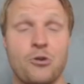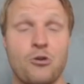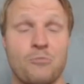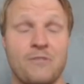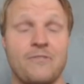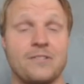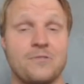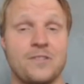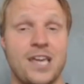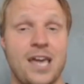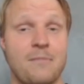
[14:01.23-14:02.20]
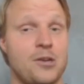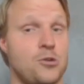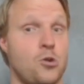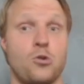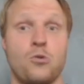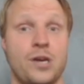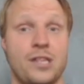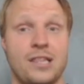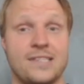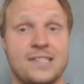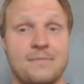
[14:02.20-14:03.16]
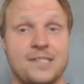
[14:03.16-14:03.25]
midfielder in the game. I don't know why they
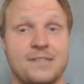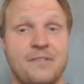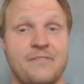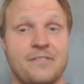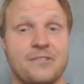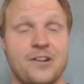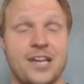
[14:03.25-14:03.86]
listed him as a midfielder.